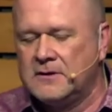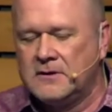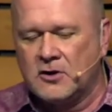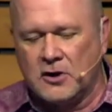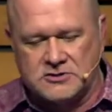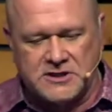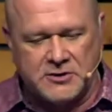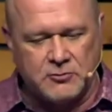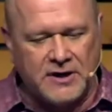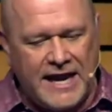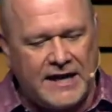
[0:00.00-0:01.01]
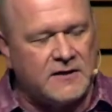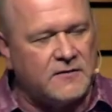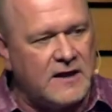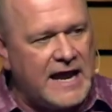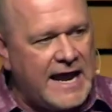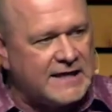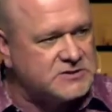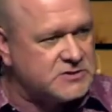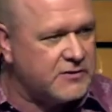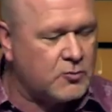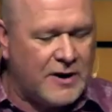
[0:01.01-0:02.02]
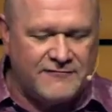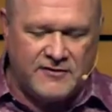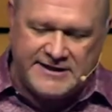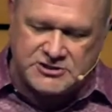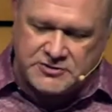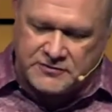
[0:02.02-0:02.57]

Closely related, they answer that Revelation